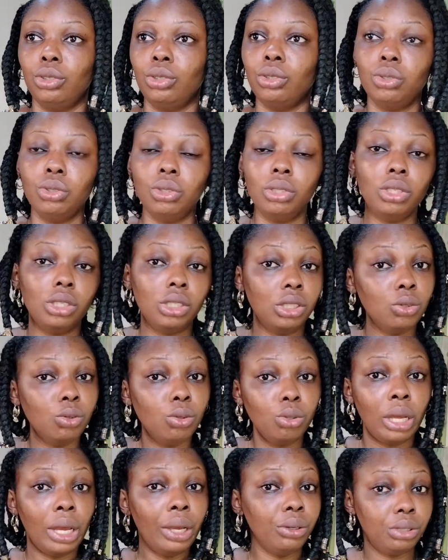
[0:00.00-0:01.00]
it's good that you
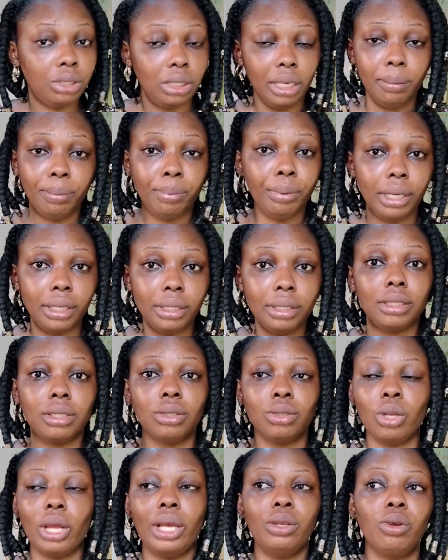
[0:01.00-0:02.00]
take breaks so that you
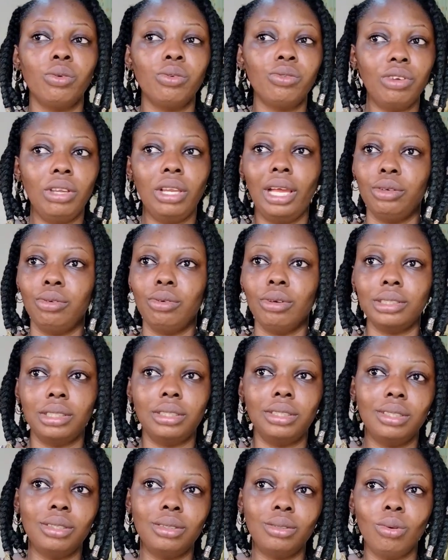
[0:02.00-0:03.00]
don't feel like you are sitting too
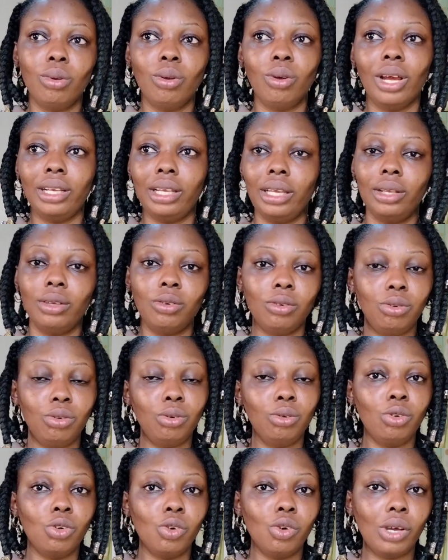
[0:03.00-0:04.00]
long, and then you
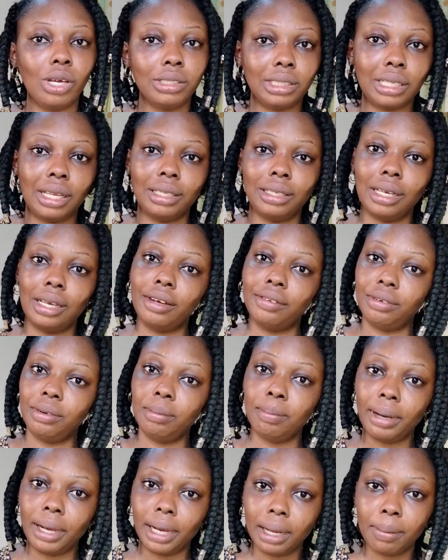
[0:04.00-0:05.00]
will start having
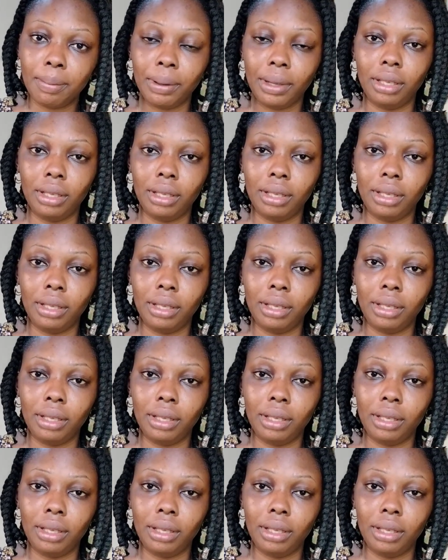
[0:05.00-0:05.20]
back pain.